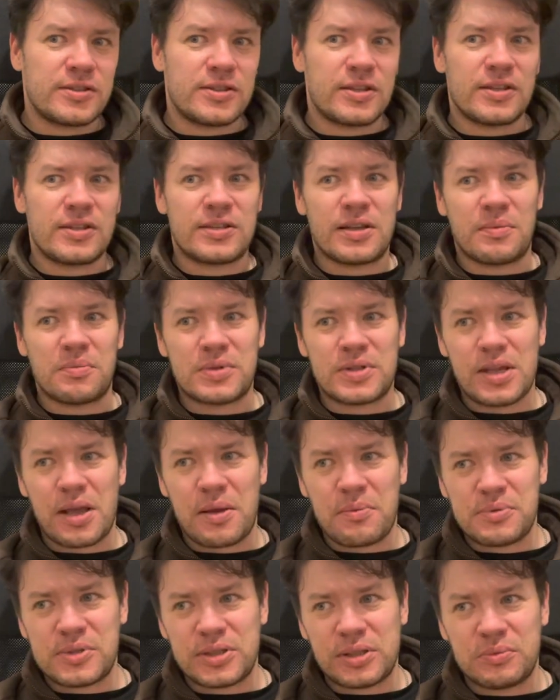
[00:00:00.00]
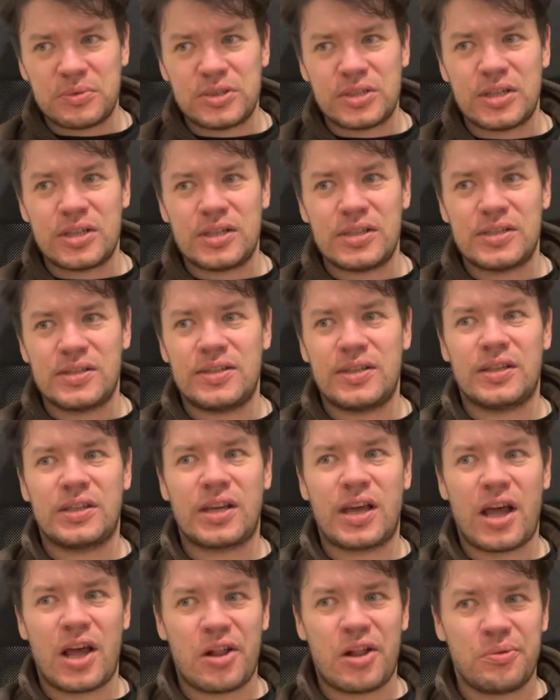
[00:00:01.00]
and some substances that
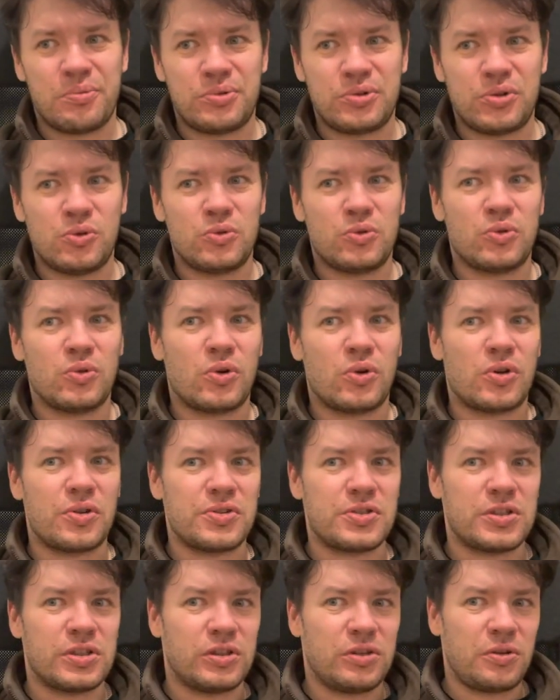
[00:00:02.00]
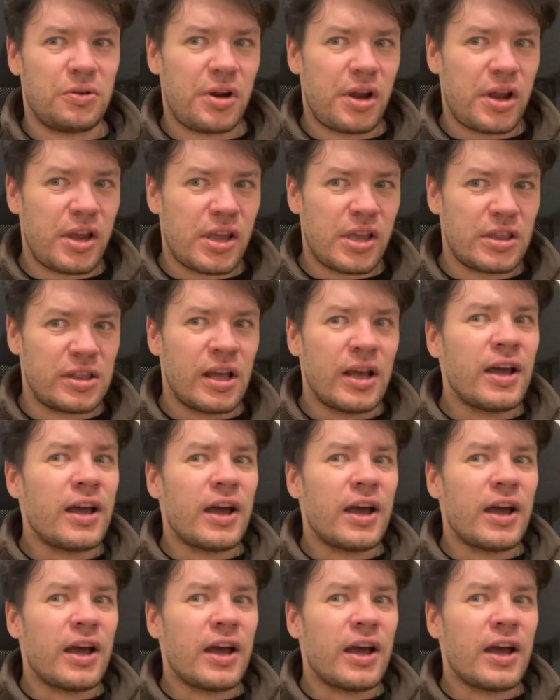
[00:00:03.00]
helps you to concentrate,